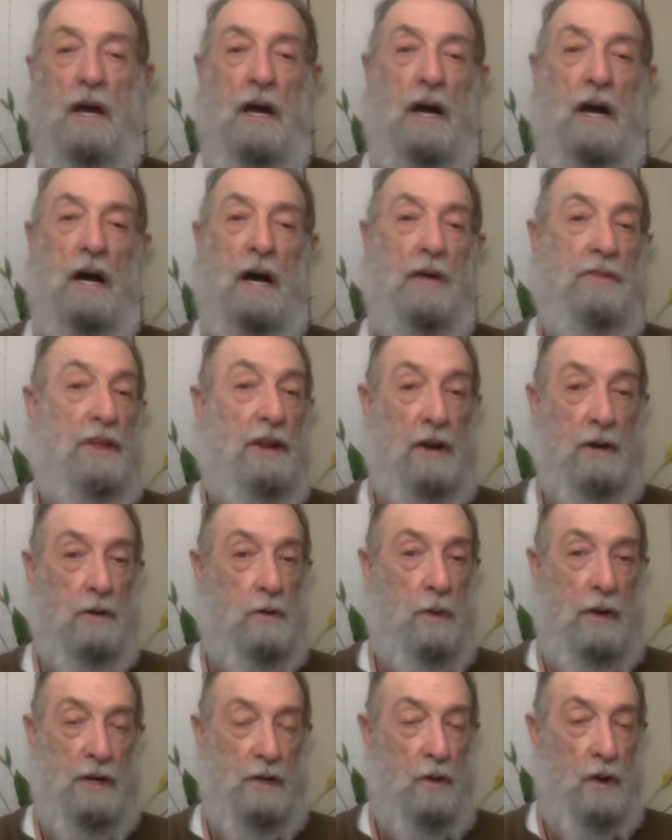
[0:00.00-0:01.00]
uh, that aren't
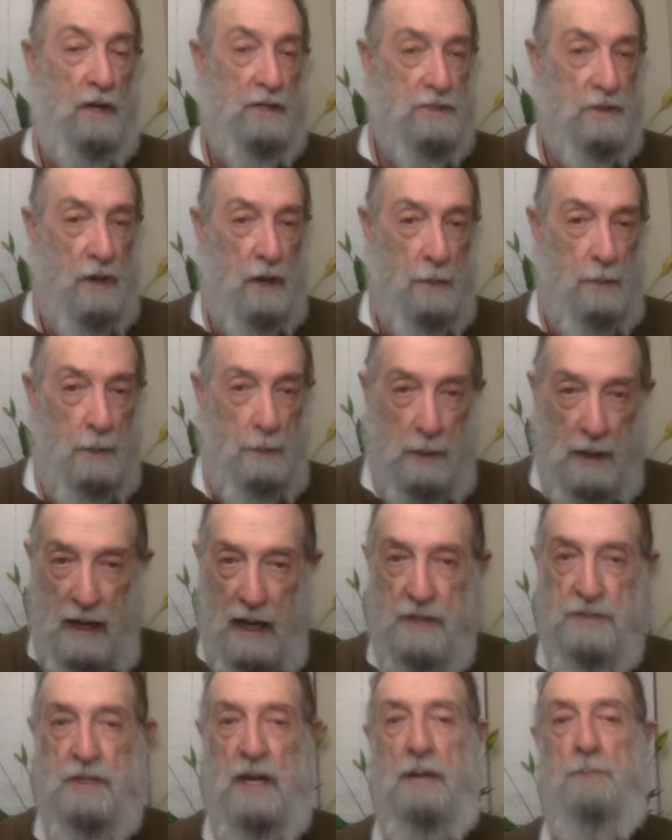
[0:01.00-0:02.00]
going to cause carbon
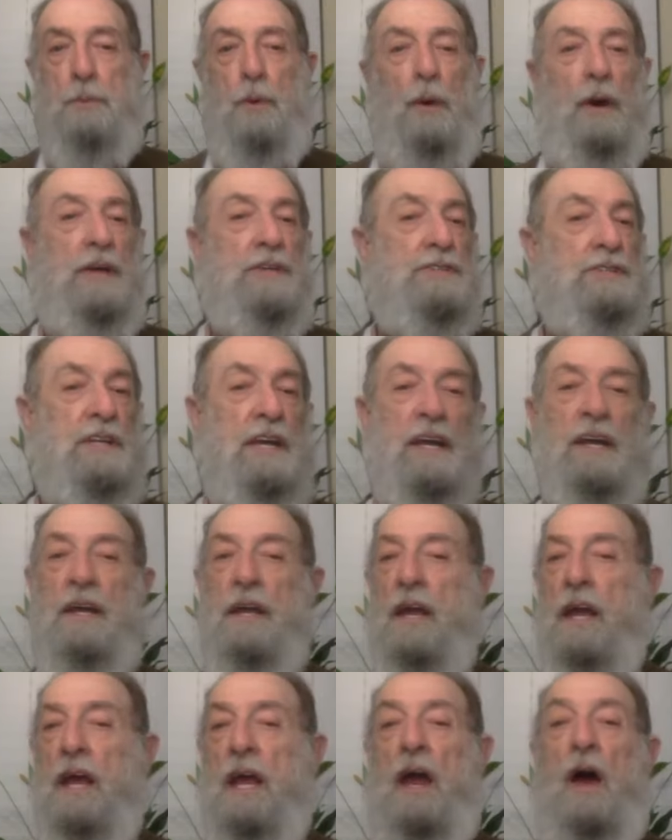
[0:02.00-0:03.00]
monoxide poisoning,
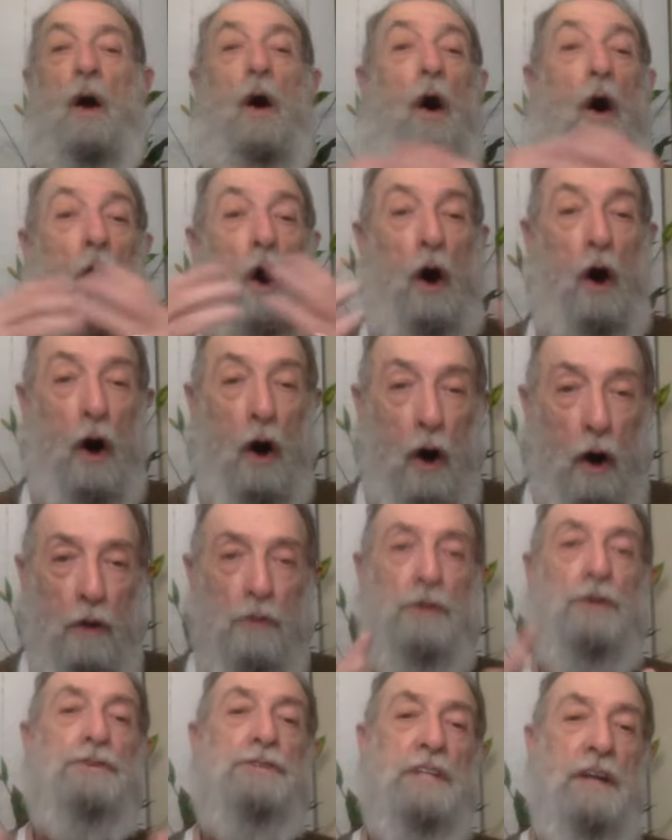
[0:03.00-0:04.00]
all
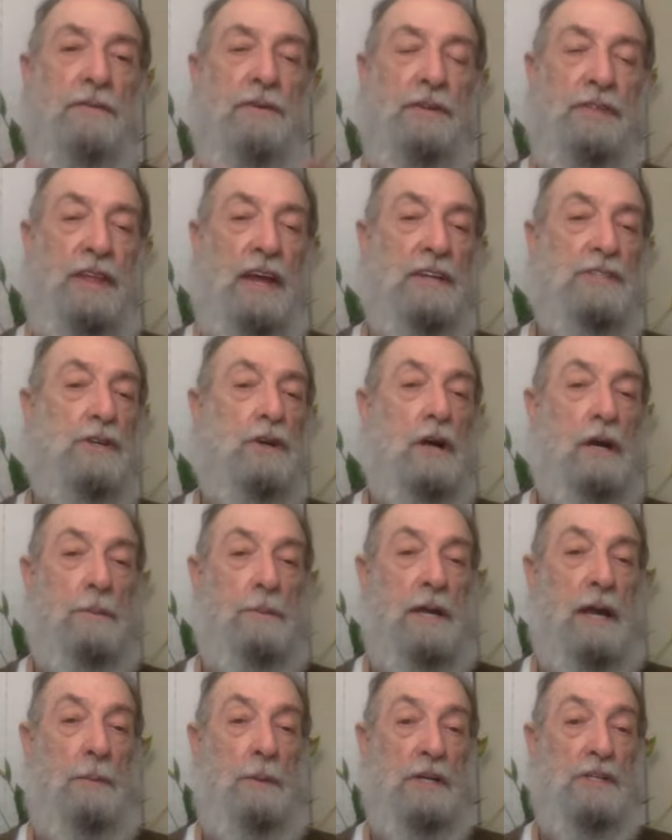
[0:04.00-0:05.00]
those different things are going to
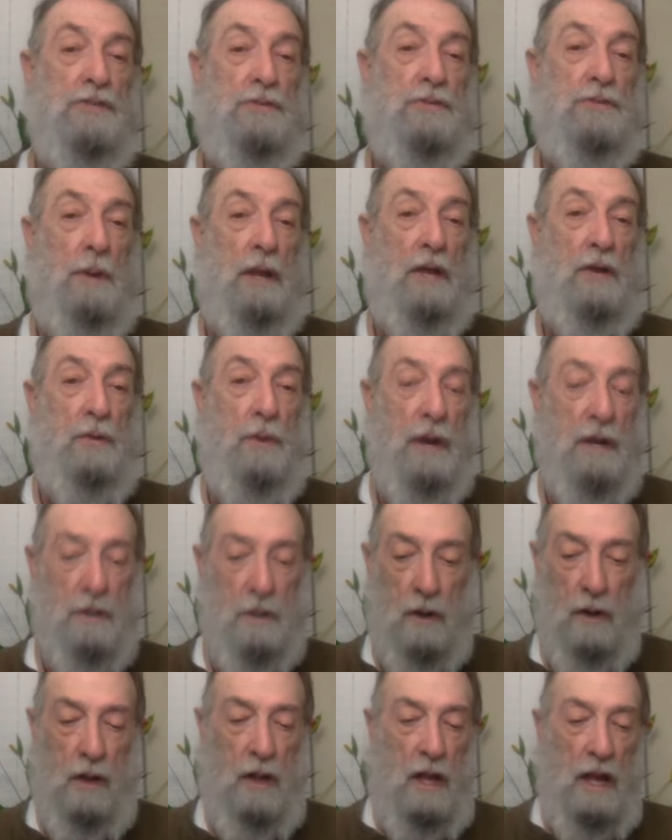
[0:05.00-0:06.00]
become extremely
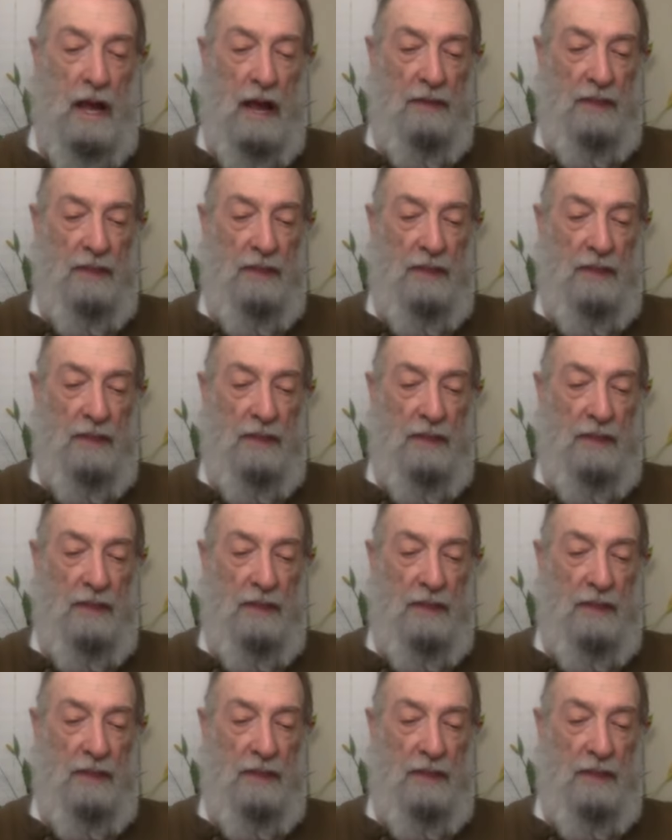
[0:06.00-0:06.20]
critical.